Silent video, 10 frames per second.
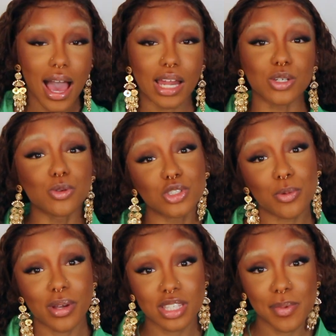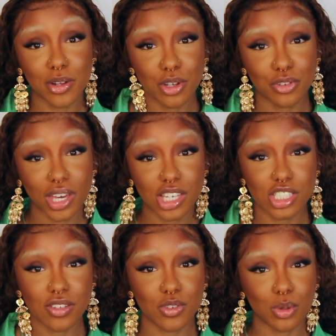And also press the bell
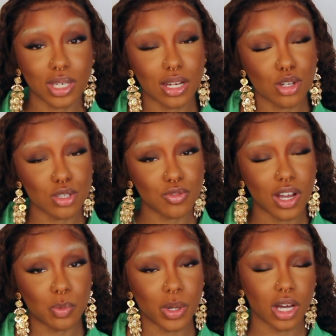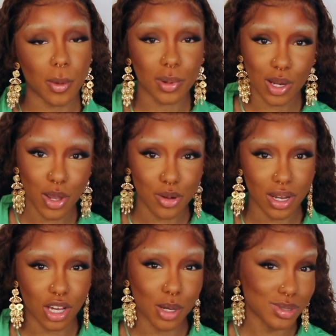notifications if you want to get notified when I upload.
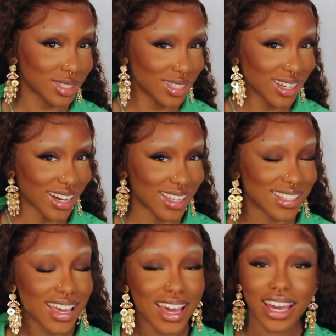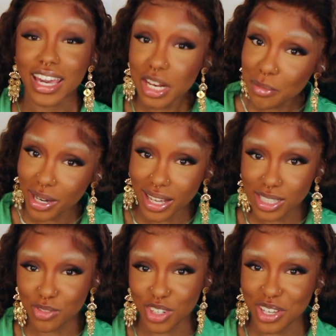And I hope to see you guys in my
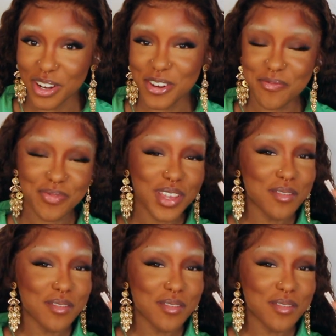next video.